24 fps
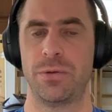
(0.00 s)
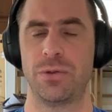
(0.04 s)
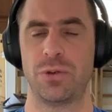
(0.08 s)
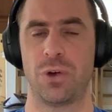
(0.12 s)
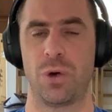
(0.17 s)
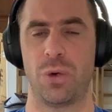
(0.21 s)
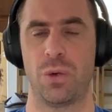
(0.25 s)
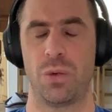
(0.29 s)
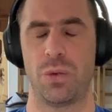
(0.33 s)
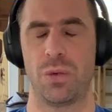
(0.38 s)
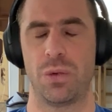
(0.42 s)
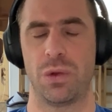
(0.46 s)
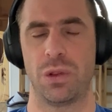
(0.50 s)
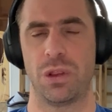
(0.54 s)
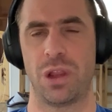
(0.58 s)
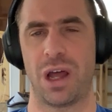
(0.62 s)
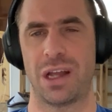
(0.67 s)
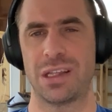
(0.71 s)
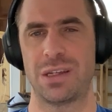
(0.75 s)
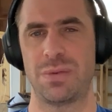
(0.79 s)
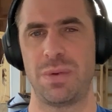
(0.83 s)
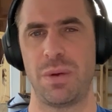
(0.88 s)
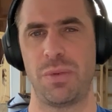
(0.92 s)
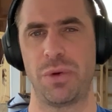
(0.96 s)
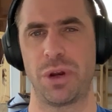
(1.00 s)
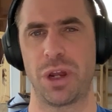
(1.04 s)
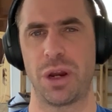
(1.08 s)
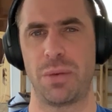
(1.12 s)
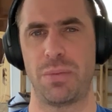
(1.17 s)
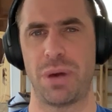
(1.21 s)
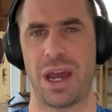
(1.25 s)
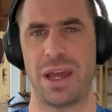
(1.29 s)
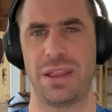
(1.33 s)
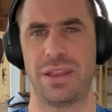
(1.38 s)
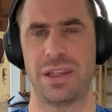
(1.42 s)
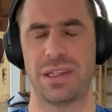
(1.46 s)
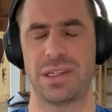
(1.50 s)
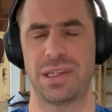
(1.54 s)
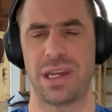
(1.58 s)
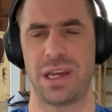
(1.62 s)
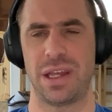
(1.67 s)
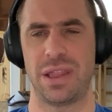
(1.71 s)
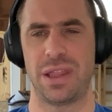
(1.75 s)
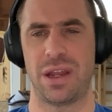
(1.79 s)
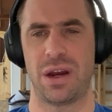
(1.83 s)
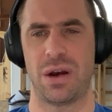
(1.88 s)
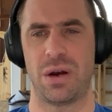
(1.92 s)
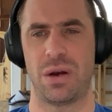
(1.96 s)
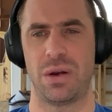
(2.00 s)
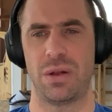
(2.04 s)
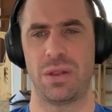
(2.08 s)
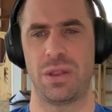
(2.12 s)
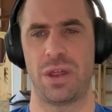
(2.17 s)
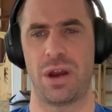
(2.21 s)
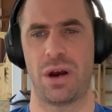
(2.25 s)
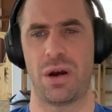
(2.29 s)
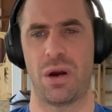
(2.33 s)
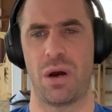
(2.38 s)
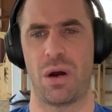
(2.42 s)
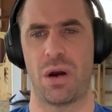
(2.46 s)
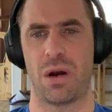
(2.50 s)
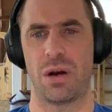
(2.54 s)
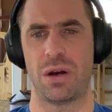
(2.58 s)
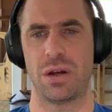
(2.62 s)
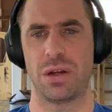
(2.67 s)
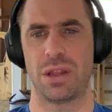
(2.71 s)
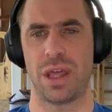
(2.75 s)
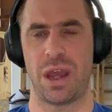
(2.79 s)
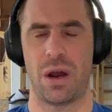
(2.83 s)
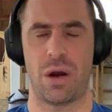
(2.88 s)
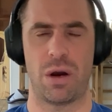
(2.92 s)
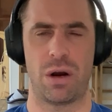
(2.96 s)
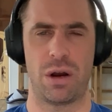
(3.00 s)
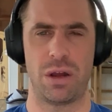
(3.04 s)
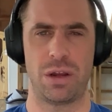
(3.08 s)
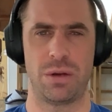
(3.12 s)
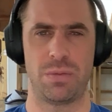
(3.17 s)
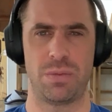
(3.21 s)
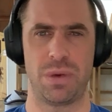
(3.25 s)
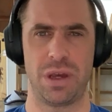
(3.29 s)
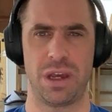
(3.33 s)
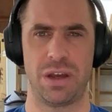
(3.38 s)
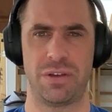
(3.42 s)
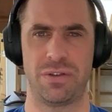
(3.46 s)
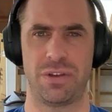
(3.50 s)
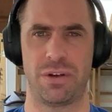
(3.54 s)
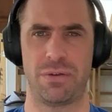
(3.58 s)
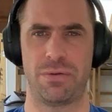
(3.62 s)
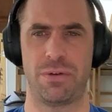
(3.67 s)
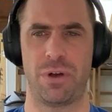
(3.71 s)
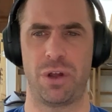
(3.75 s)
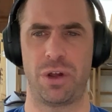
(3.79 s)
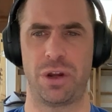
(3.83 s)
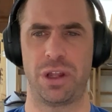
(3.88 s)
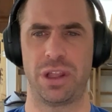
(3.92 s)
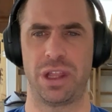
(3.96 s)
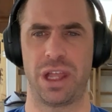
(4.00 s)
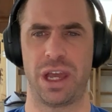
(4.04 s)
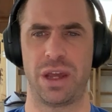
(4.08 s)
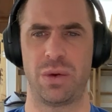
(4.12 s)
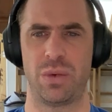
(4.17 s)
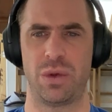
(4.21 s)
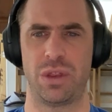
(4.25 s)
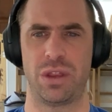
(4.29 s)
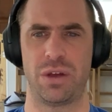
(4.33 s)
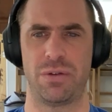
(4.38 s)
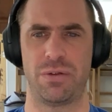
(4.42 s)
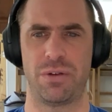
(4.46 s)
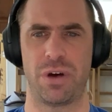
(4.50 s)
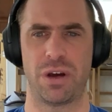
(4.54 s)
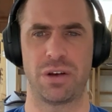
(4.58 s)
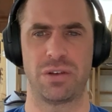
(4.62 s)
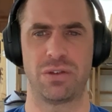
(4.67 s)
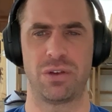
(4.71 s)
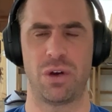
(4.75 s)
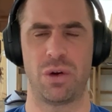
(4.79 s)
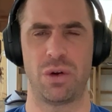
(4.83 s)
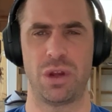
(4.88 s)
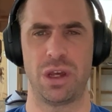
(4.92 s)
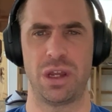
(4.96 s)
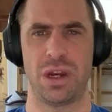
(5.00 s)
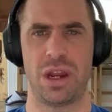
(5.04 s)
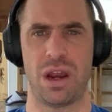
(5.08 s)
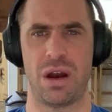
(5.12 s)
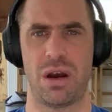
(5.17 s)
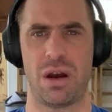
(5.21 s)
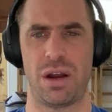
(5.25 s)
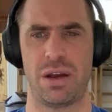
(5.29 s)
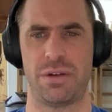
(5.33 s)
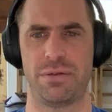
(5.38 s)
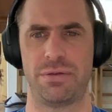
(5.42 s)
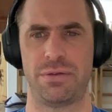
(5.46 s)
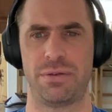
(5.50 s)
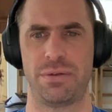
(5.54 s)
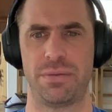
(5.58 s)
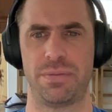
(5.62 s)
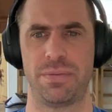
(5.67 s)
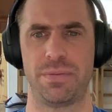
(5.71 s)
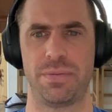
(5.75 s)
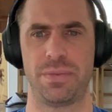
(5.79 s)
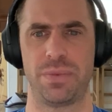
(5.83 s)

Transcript: so lots of people are going to buy it that's saying they're there aren't they aren't because they're falling in line with the fuck Sony narrative.